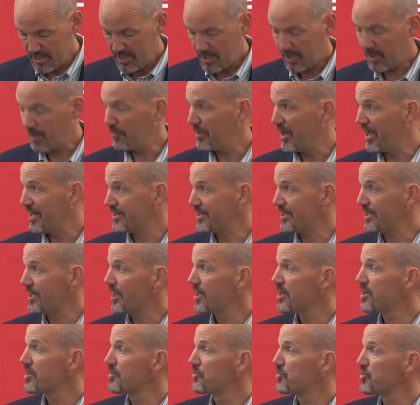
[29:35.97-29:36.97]
Um, at the
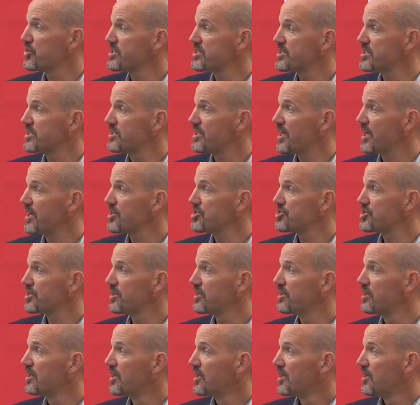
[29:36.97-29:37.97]
end of the
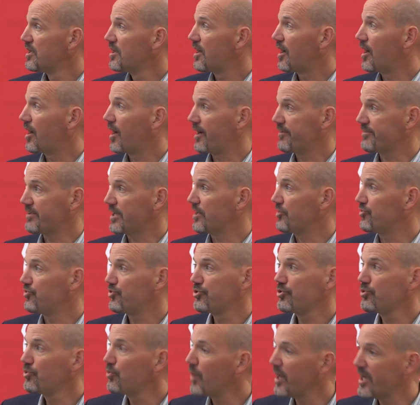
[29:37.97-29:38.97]
presentation, uh, I've got
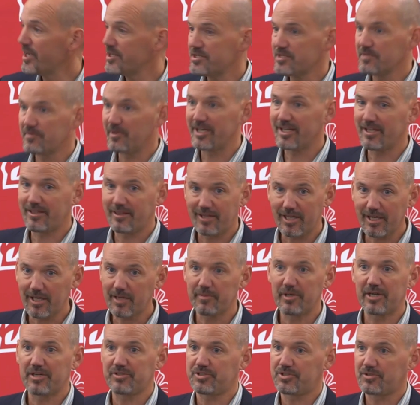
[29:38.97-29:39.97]
two ways you might think
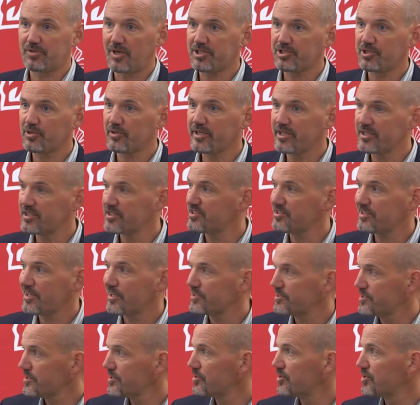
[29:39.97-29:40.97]
about structuring a
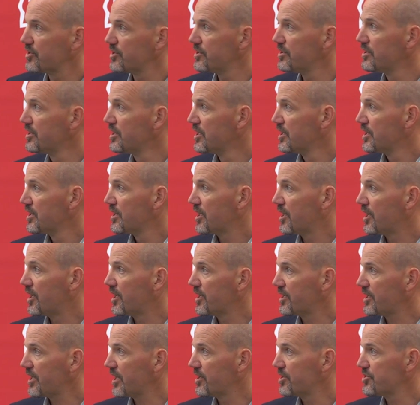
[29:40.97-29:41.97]
discussion on
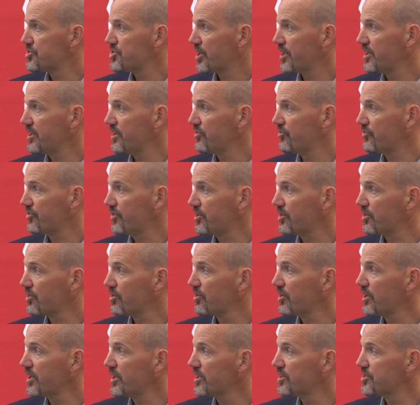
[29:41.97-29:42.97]
uh, kind of Chinese
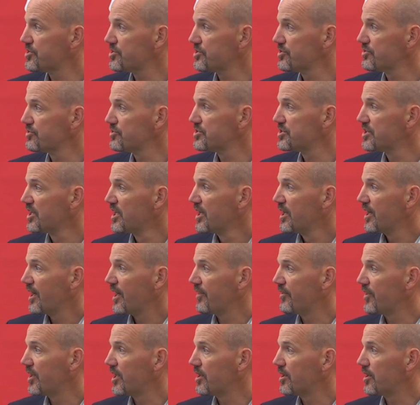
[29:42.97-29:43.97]
security issues,
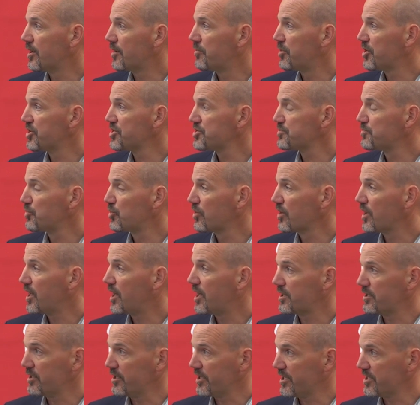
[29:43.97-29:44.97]
and then a bunch more
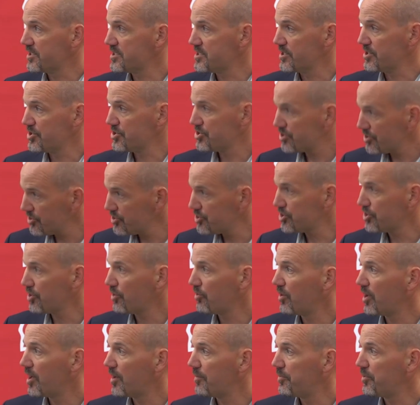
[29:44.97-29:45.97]
hot links that should
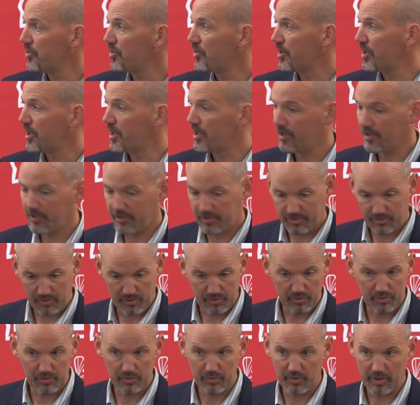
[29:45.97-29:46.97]
show up uh,
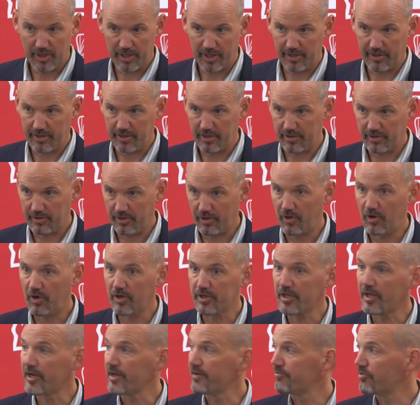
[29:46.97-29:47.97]
through uh, the, the
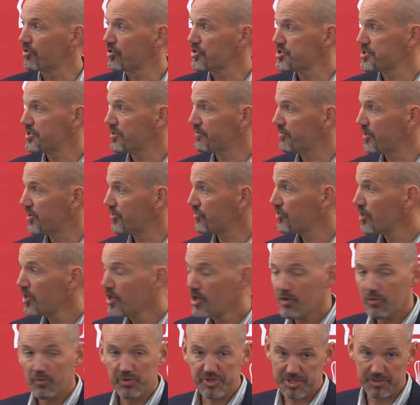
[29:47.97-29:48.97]
online version of this
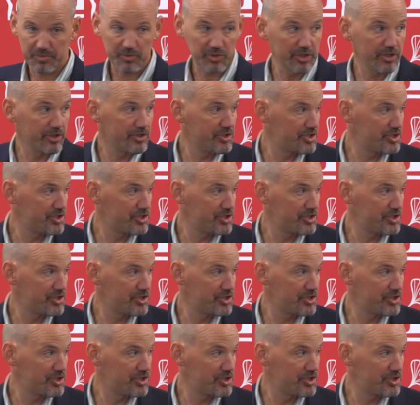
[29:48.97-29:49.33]
with some good